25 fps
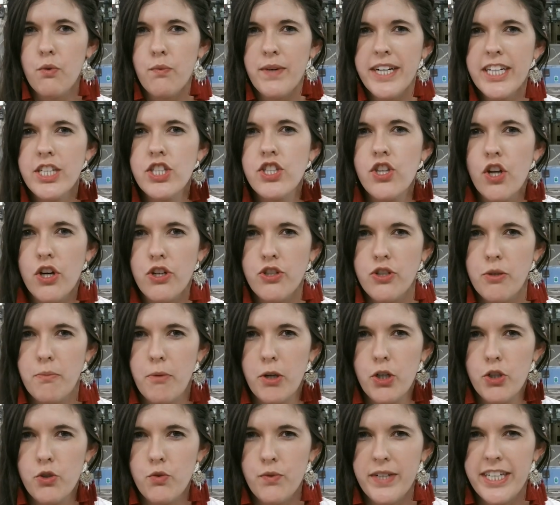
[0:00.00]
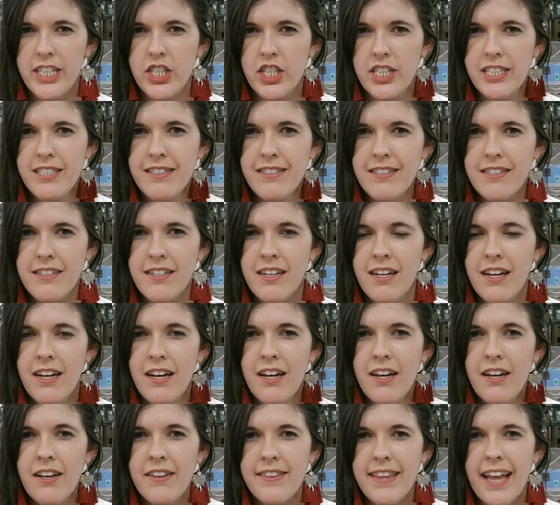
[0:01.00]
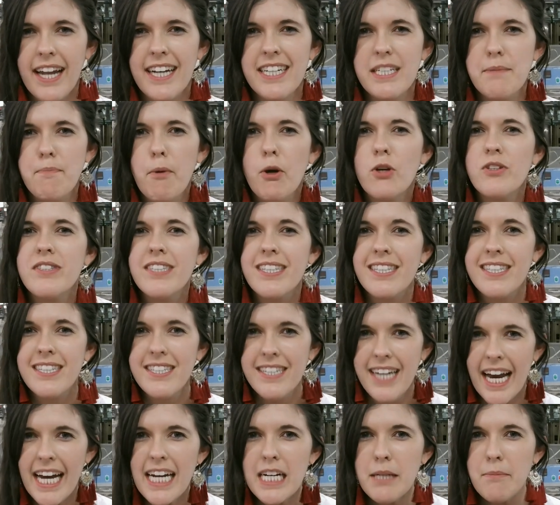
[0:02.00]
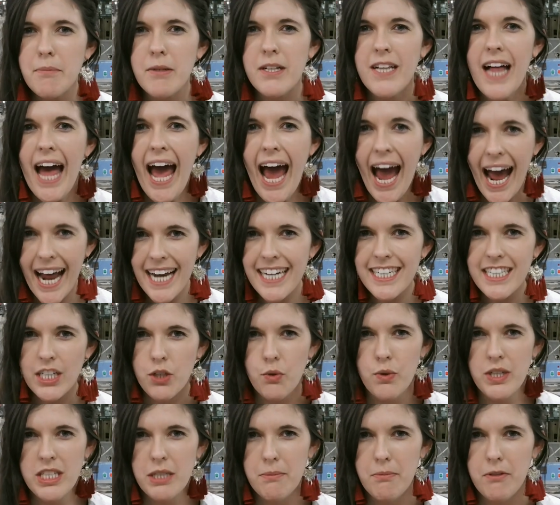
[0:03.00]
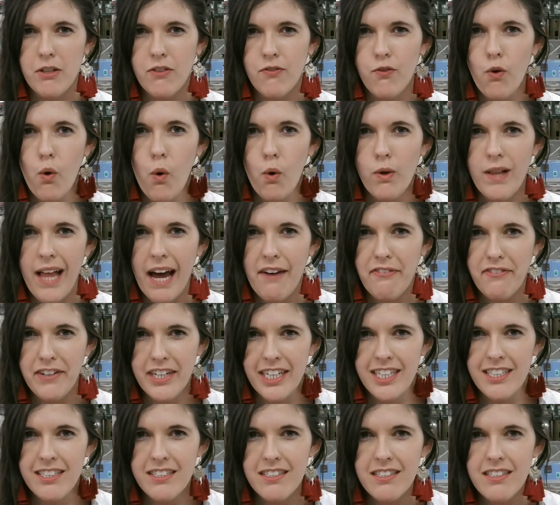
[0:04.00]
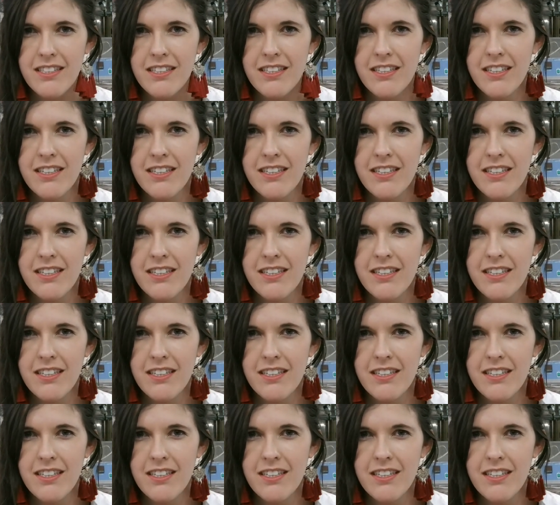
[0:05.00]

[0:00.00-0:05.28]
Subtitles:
reach those remote regions, that is both sustainable and equitable for all Africans.